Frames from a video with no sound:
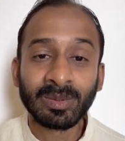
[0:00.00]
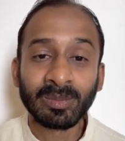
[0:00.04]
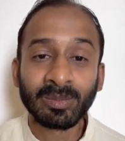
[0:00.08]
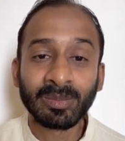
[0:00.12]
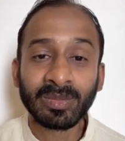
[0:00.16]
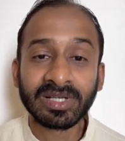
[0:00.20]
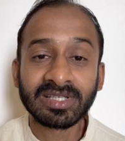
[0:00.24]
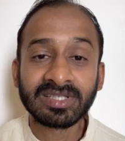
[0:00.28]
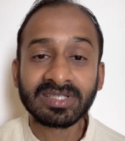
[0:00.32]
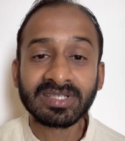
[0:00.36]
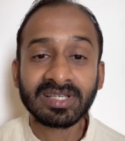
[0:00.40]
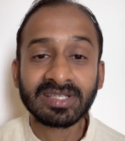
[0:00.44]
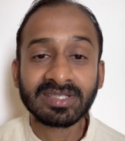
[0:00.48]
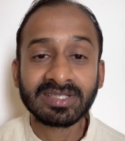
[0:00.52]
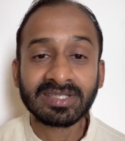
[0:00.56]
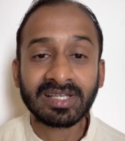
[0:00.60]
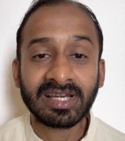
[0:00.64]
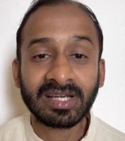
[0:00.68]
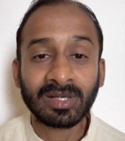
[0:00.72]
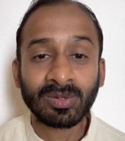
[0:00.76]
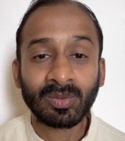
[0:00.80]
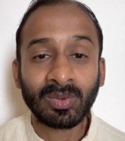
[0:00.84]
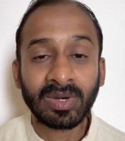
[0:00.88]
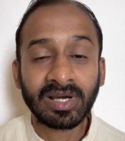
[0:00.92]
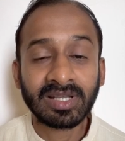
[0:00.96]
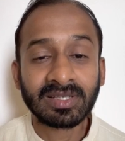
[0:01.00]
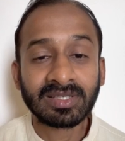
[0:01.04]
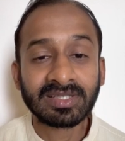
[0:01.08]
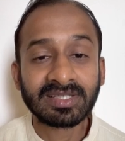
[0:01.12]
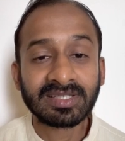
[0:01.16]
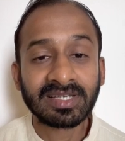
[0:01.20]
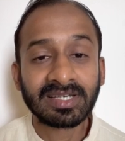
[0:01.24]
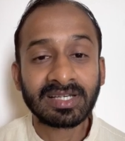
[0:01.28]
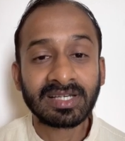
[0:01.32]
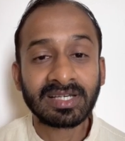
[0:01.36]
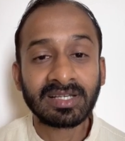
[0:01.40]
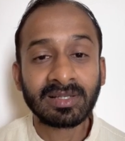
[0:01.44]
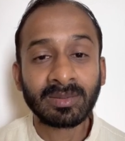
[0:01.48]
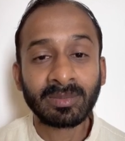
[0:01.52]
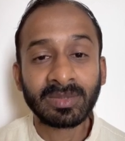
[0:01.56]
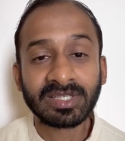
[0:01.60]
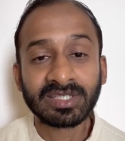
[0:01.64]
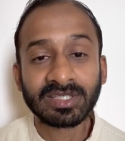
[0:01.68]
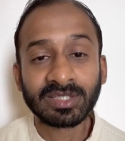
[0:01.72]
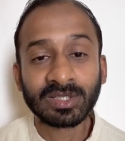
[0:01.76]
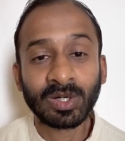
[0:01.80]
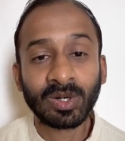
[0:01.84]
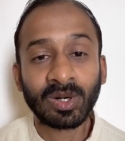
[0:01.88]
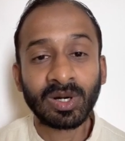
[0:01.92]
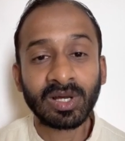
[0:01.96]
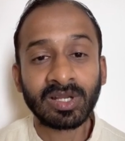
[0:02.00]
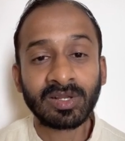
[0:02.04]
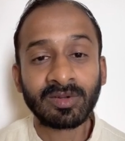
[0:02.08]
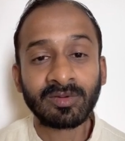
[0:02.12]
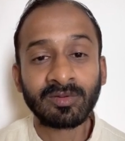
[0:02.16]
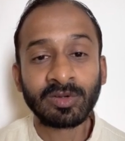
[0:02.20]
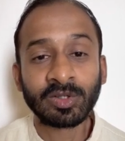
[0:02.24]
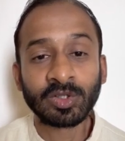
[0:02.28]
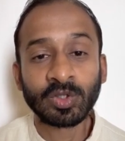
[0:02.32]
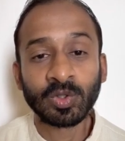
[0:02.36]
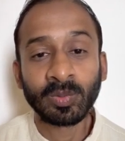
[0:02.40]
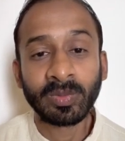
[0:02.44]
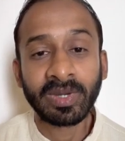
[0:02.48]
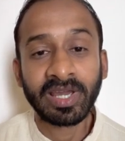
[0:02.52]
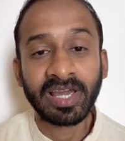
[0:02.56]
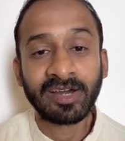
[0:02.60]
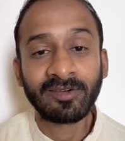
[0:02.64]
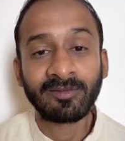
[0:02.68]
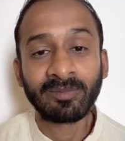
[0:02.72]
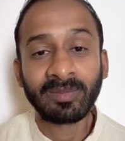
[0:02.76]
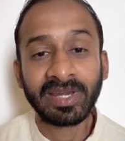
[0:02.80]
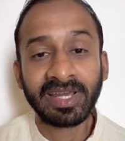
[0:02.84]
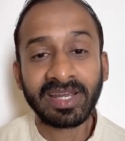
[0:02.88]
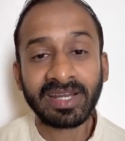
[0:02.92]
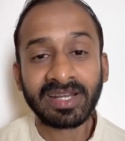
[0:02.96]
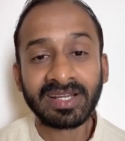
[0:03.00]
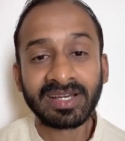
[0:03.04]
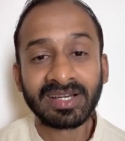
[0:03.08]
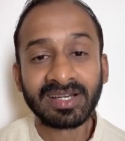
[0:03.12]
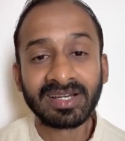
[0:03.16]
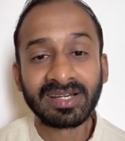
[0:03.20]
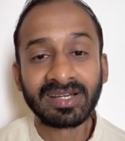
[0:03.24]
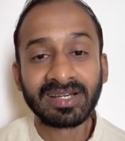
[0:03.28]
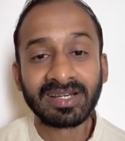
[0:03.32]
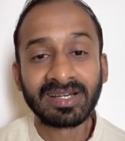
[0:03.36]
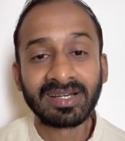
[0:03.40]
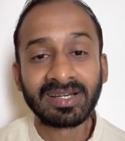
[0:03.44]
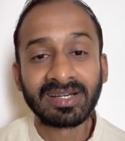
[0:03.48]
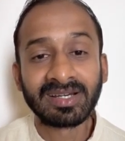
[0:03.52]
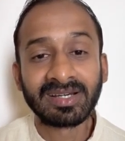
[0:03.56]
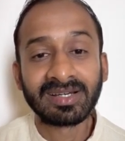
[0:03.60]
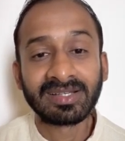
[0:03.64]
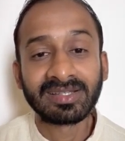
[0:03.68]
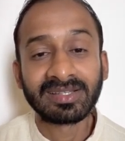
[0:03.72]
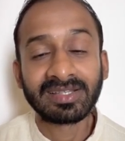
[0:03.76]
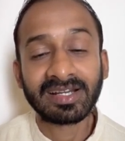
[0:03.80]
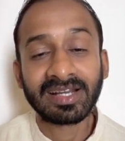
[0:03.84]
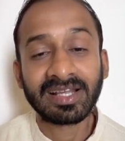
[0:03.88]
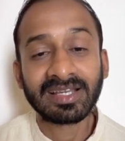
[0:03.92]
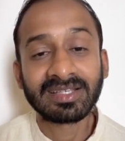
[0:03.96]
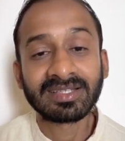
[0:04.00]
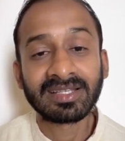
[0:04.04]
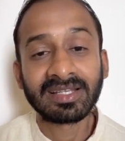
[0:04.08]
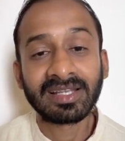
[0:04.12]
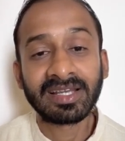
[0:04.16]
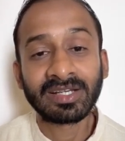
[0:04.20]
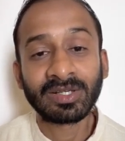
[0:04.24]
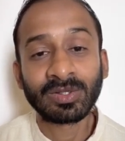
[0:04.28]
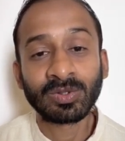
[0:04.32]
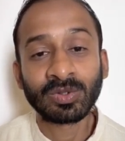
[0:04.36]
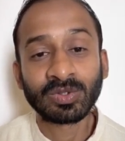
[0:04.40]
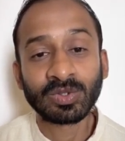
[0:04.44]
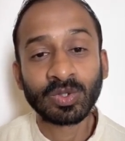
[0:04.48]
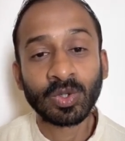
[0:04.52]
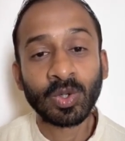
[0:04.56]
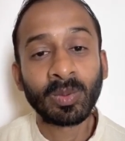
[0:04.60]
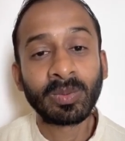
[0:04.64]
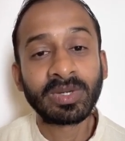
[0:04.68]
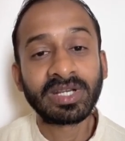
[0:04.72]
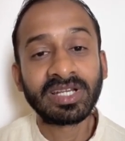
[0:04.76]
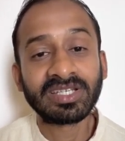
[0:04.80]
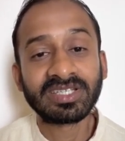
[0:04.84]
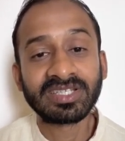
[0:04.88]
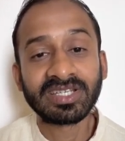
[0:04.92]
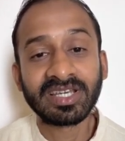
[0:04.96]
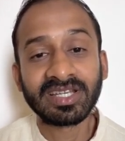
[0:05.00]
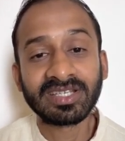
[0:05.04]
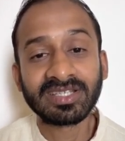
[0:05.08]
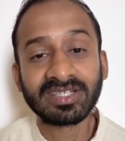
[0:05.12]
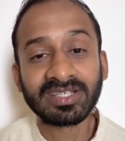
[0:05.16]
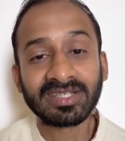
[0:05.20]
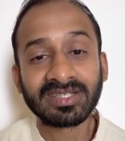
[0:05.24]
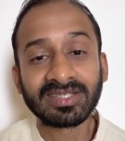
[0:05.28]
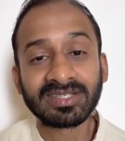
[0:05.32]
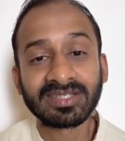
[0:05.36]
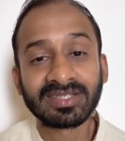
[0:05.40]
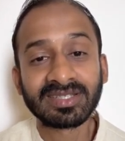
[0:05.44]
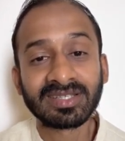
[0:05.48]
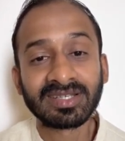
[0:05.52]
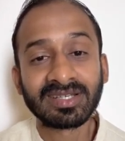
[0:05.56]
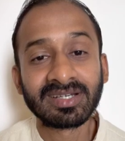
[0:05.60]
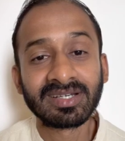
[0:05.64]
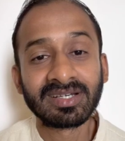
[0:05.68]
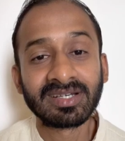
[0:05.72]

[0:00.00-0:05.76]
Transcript: But just that one single missed call which you may have made, that has led to so many changes.